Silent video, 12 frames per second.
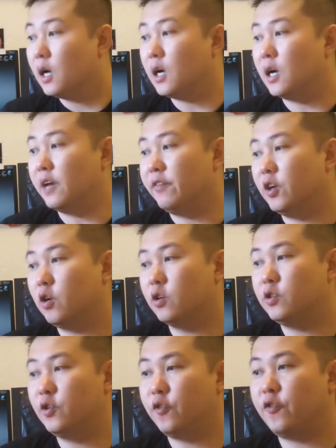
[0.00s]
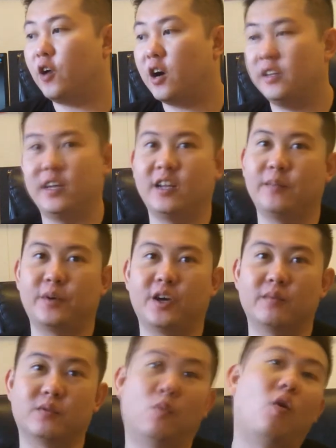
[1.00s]
If you go too far, then it
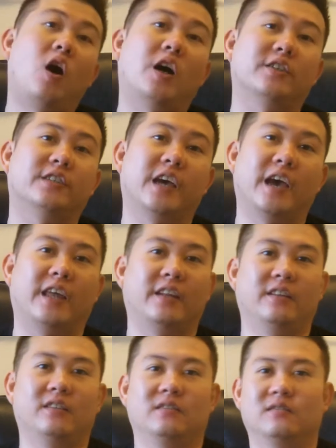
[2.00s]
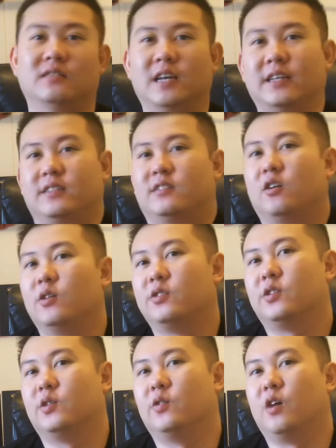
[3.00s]
becomes a wash, and that's
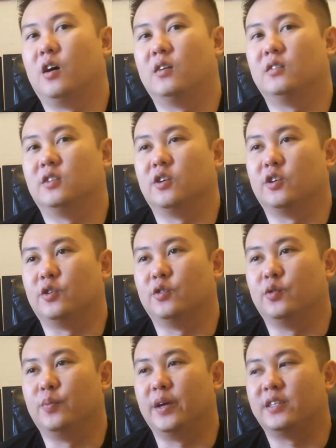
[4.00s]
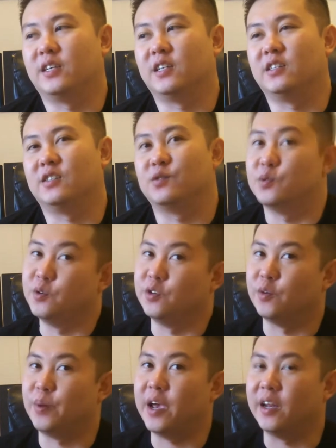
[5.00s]
also, you basically just ruin
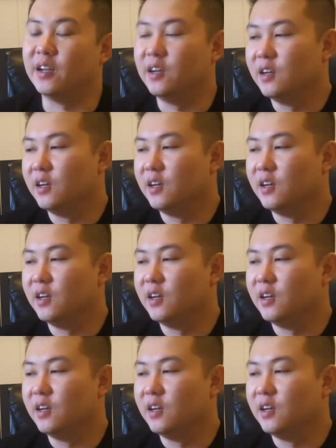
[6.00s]
your paint.